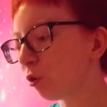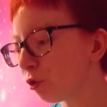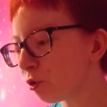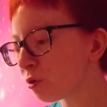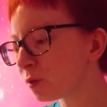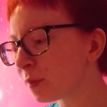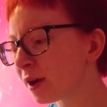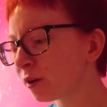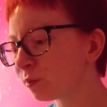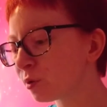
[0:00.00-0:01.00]
although it's
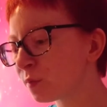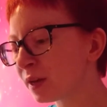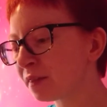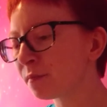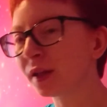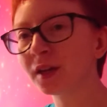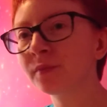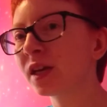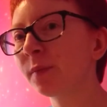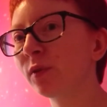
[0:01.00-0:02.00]
better probably in the
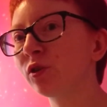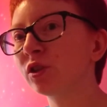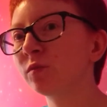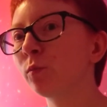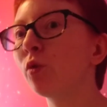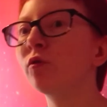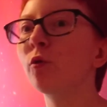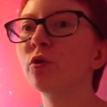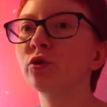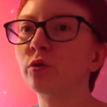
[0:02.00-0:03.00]
Millium deck because it's more
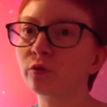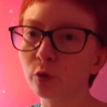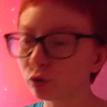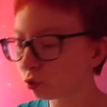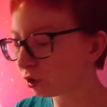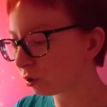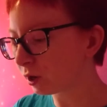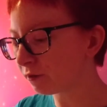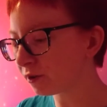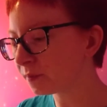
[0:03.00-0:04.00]
focused on force rolling or
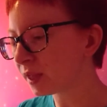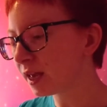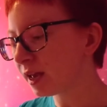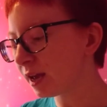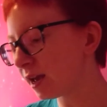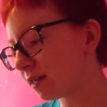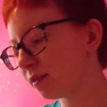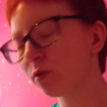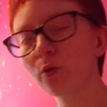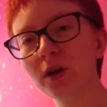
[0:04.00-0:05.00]
whatever, it is
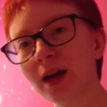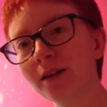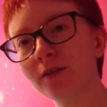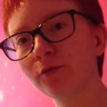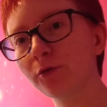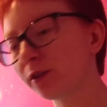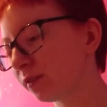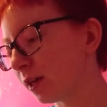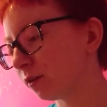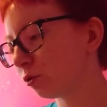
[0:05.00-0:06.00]
still quite handy for this
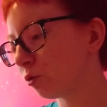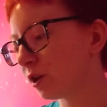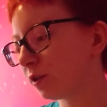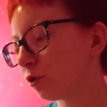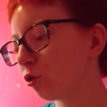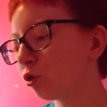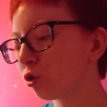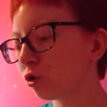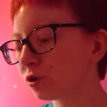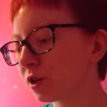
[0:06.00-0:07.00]
deck. So it is a 2
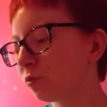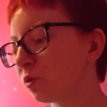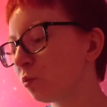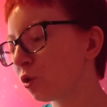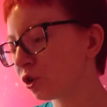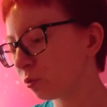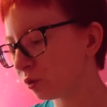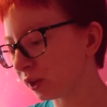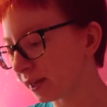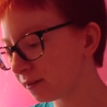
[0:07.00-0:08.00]
cost, it is 1 water,
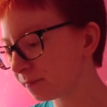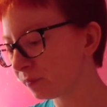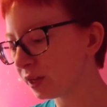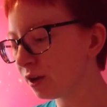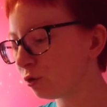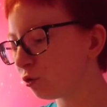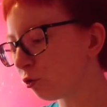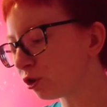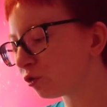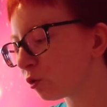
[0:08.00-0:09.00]
1 light. You
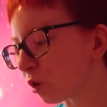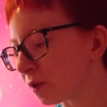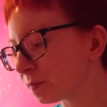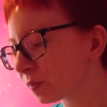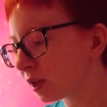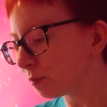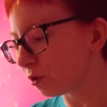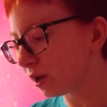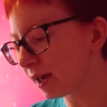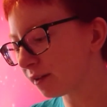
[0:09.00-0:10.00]
force for 1,
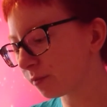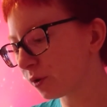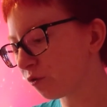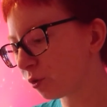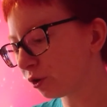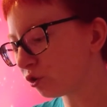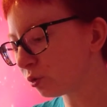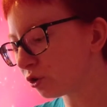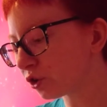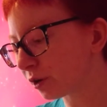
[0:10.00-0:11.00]
put X amount of
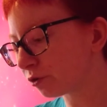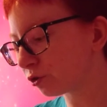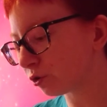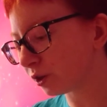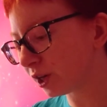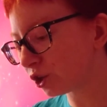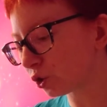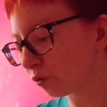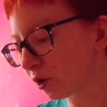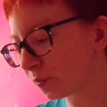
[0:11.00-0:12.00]
100 counters on each
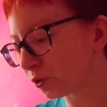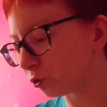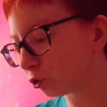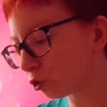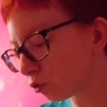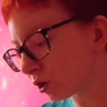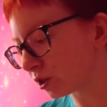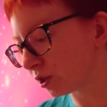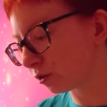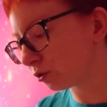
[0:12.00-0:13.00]
of up to 2
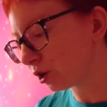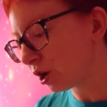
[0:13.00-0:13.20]
Resonators,